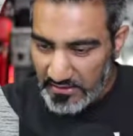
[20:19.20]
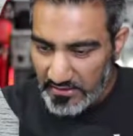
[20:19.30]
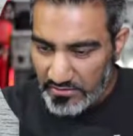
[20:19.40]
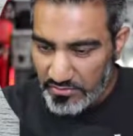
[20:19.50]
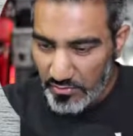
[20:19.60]

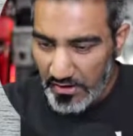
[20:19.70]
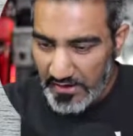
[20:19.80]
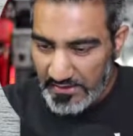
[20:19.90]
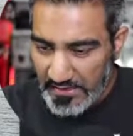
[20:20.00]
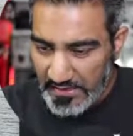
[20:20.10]

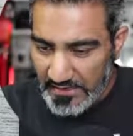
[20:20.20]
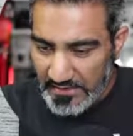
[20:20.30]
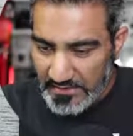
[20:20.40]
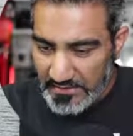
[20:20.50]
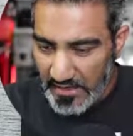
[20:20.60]
Dwight,
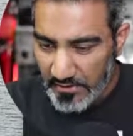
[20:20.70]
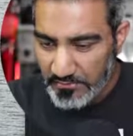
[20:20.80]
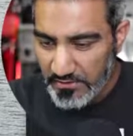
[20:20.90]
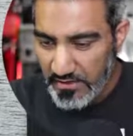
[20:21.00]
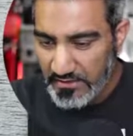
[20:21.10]
and
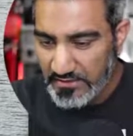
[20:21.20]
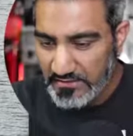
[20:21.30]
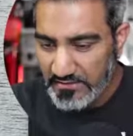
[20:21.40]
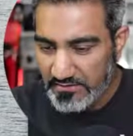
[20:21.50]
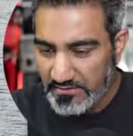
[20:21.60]
Hamza Khalid.
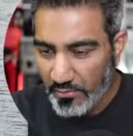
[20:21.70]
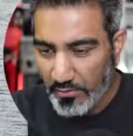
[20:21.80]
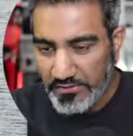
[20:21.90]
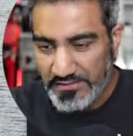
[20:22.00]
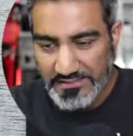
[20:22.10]
The
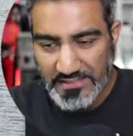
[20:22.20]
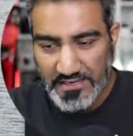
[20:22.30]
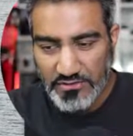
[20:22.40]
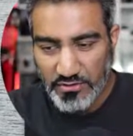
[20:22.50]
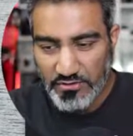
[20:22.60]
one thing that I
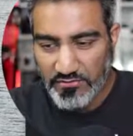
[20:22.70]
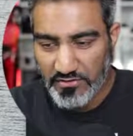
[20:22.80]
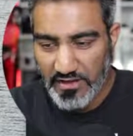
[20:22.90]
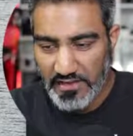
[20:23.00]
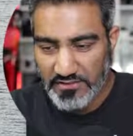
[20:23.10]
totally
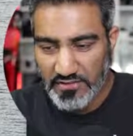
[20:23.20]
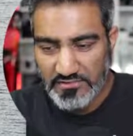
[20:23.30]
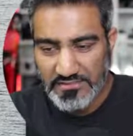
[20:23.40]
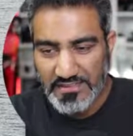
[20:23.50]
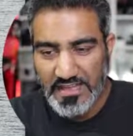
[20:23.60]
forgot, I
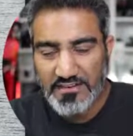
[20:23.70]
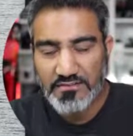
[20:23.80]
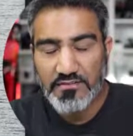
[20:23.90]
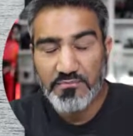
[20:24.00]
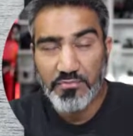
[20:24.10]
still gotta
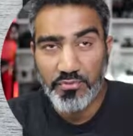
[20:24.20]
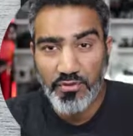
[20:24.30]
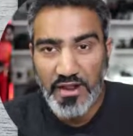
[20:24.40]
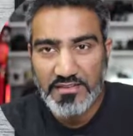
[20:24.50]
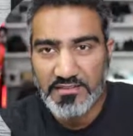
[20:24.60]

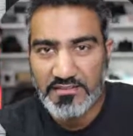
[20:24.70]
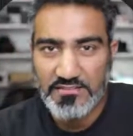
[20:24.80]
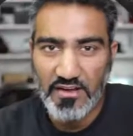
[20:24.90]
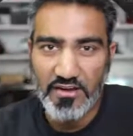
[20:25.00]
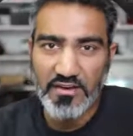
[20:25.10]
practice
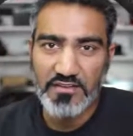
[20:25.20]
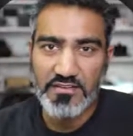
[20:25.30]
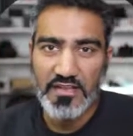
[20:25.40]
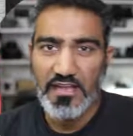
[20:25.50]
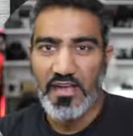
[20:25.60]
on
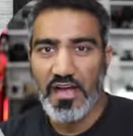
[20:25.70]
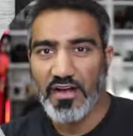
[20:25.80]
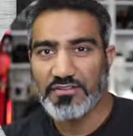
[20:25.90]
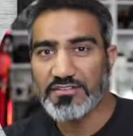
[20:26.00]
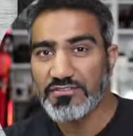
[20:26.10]
how
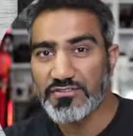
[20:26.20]
these